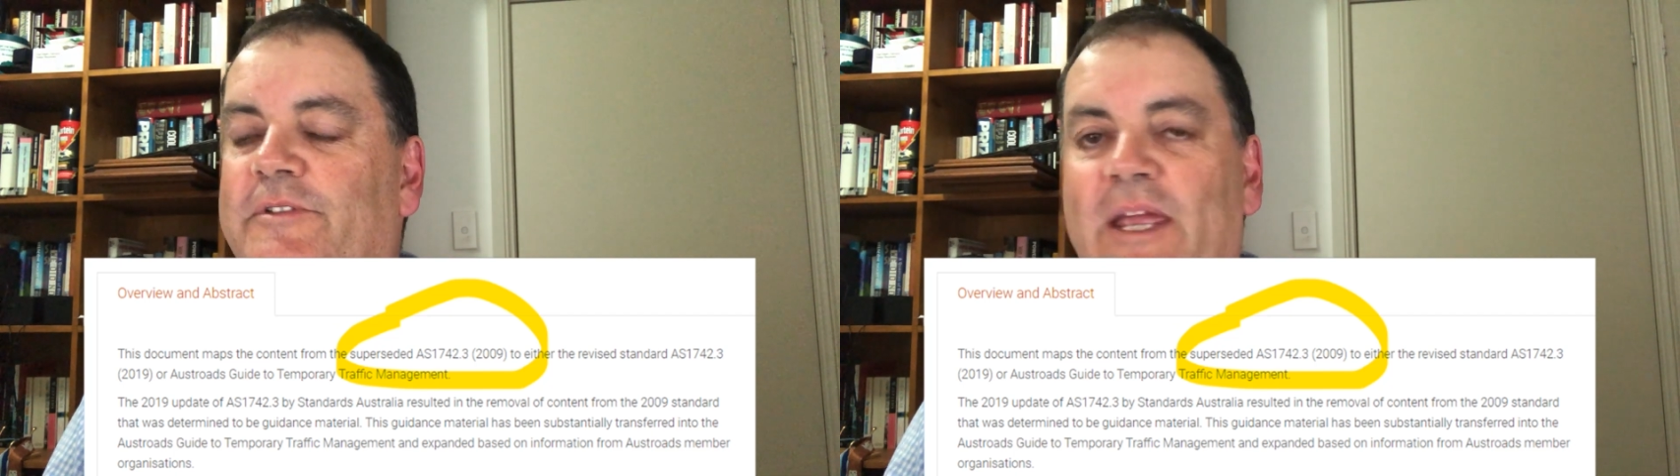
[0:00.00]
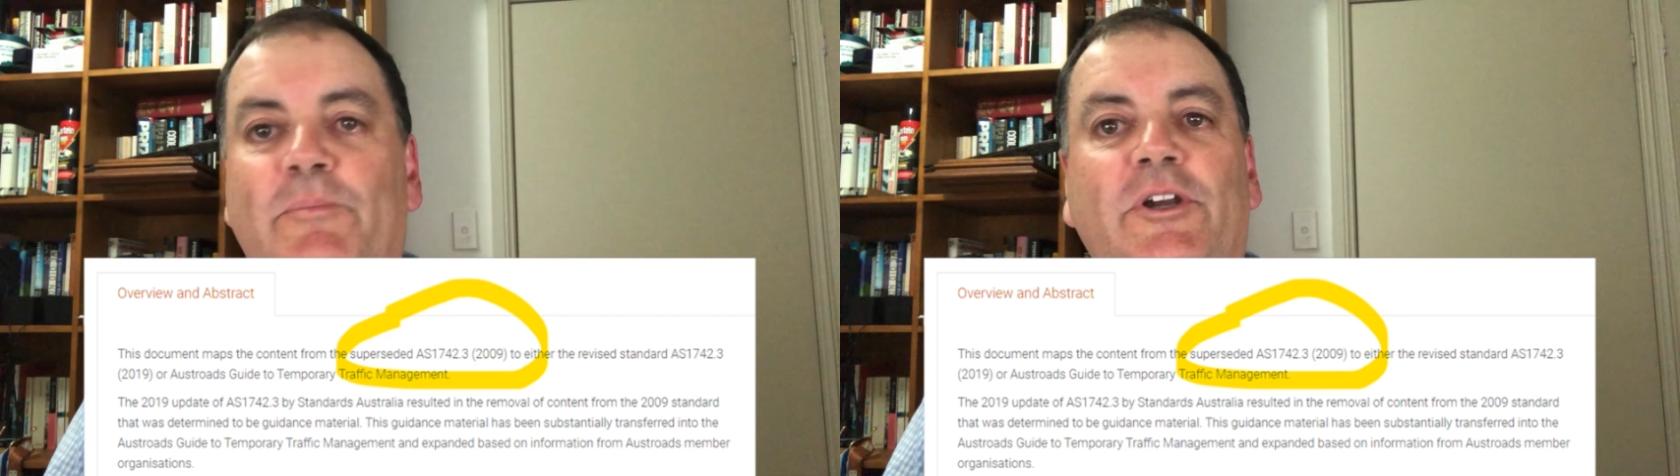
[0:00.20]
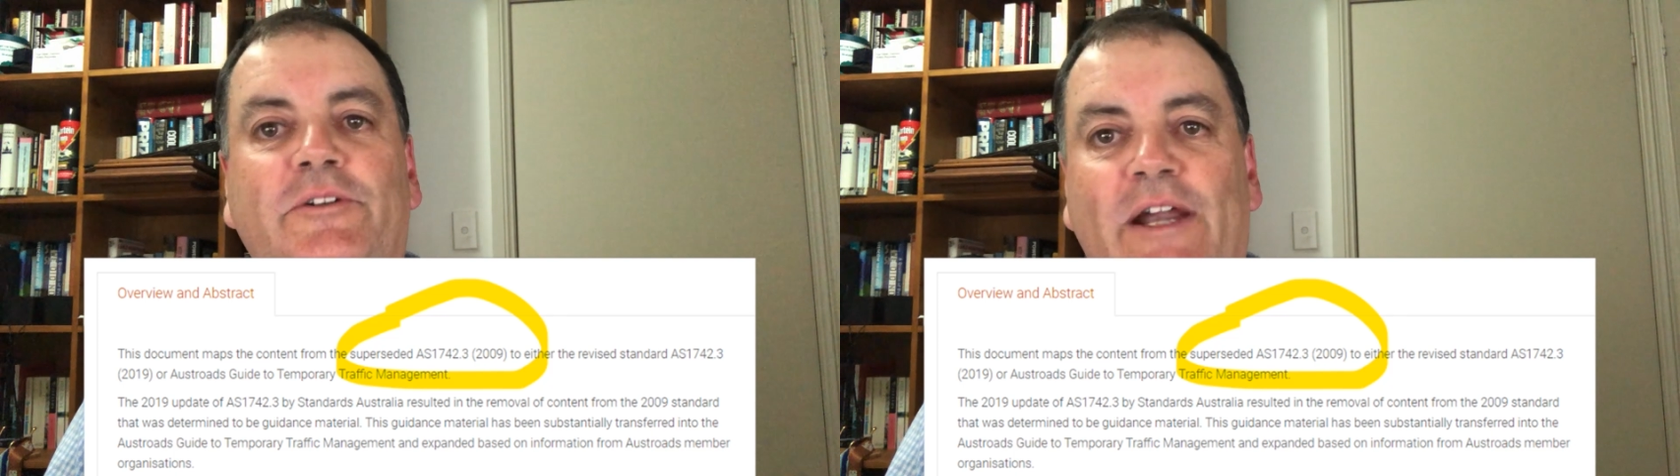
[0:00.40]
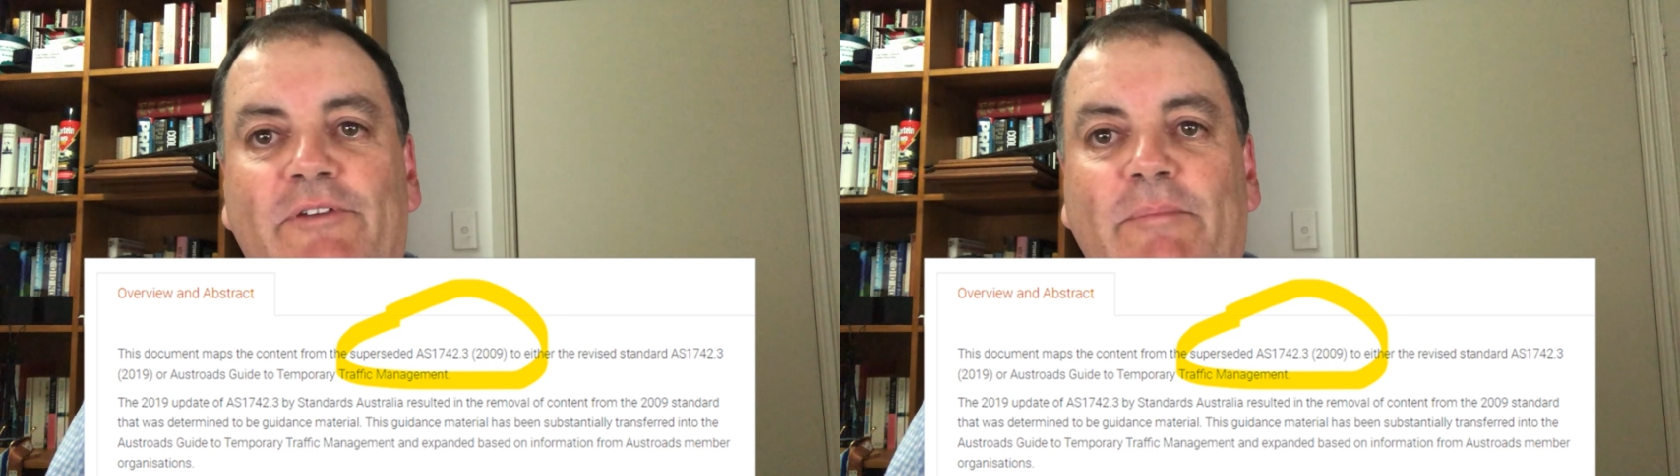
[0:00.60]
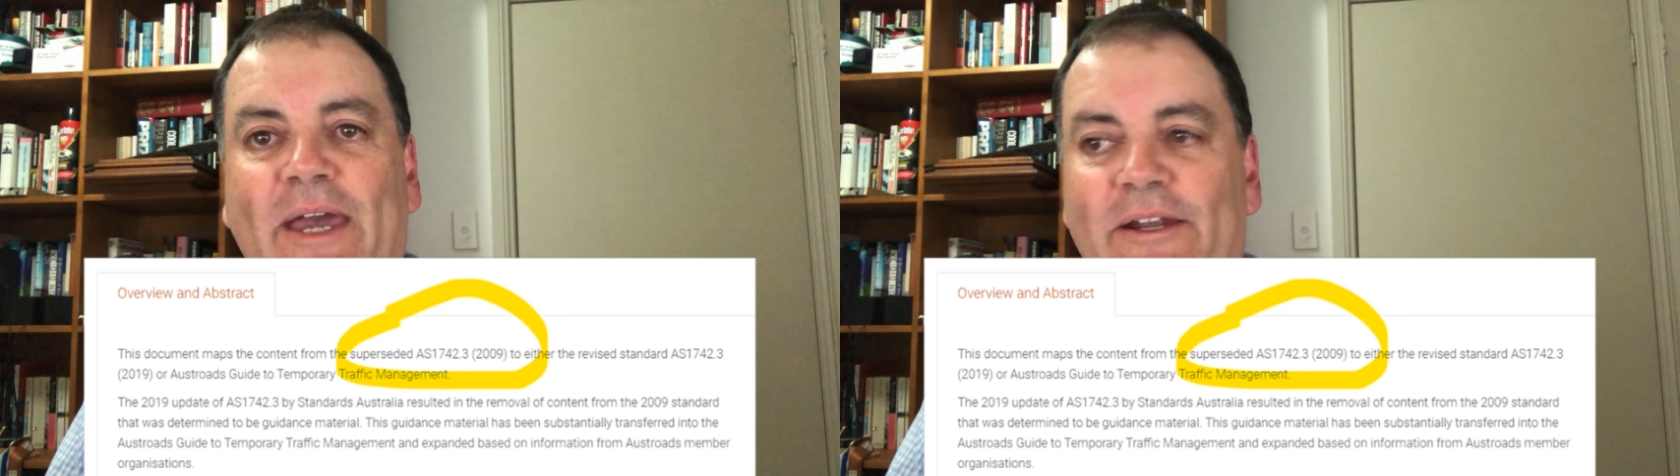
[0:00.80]
Temporary
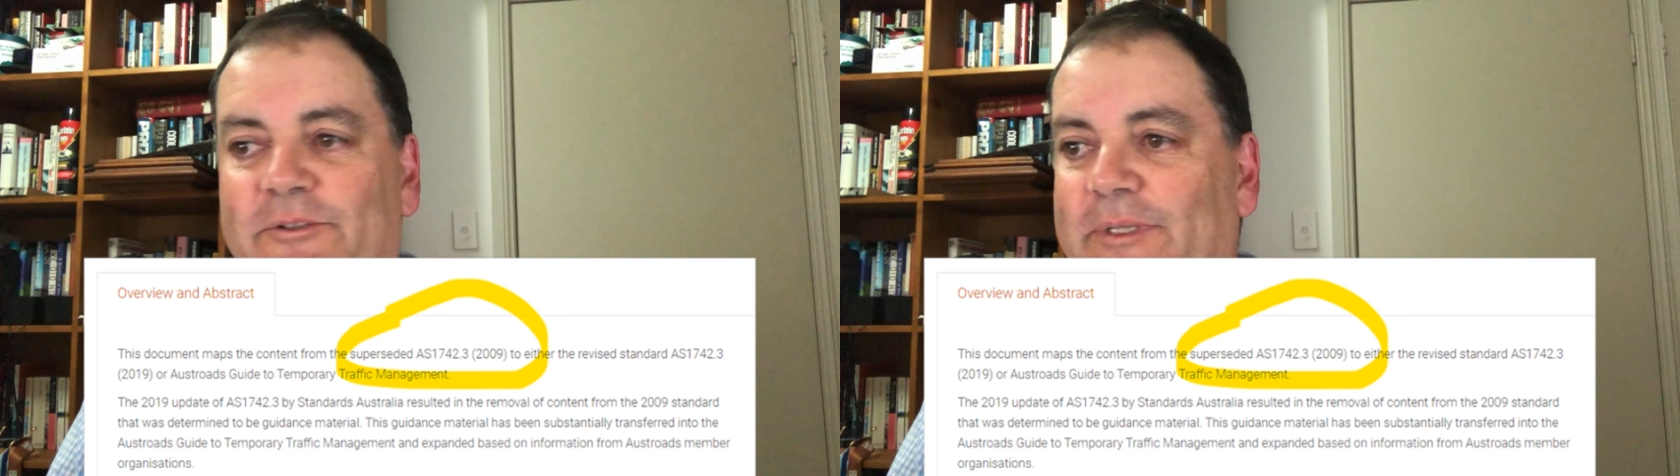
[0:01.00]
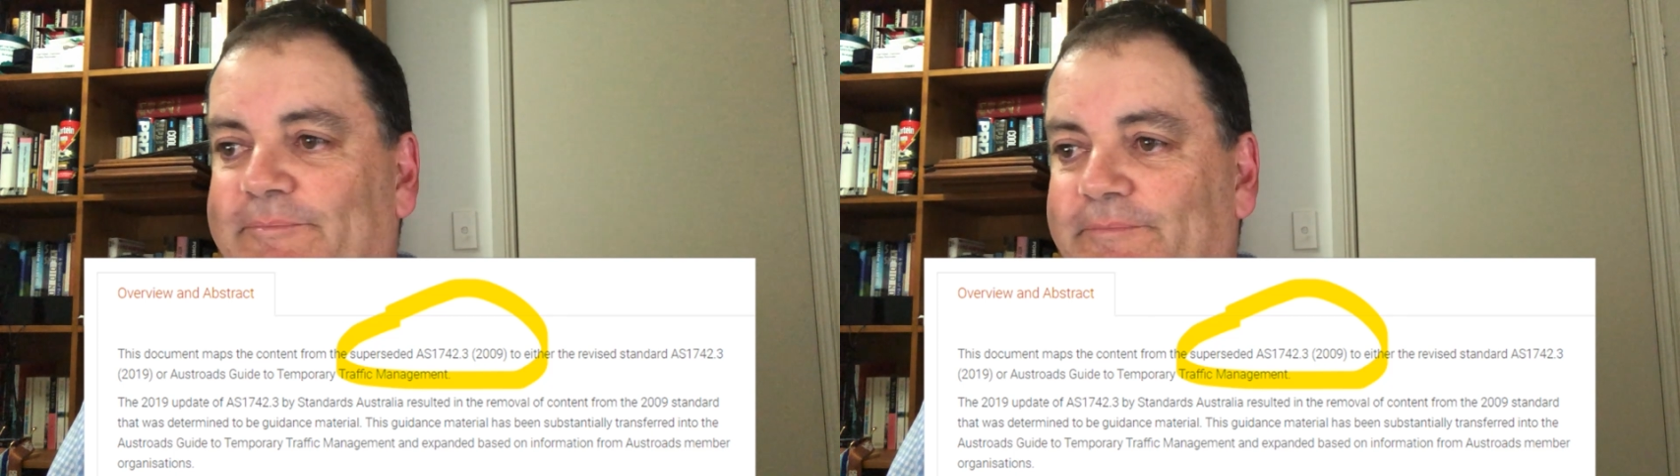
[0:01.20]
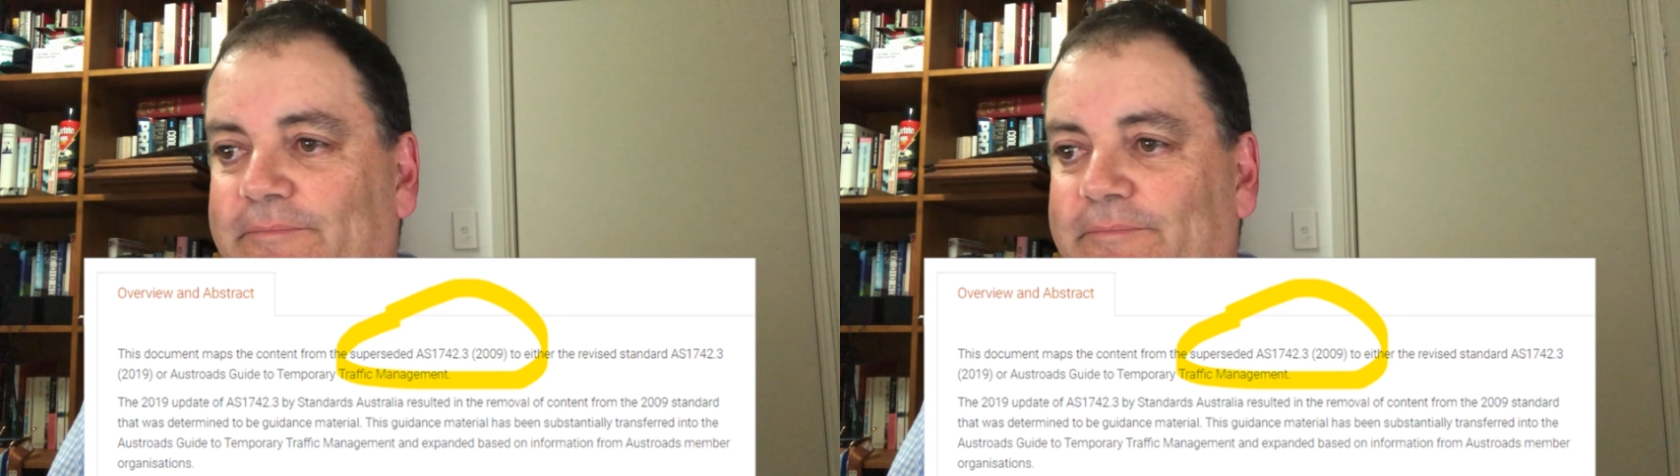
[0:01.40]
Traffic Management.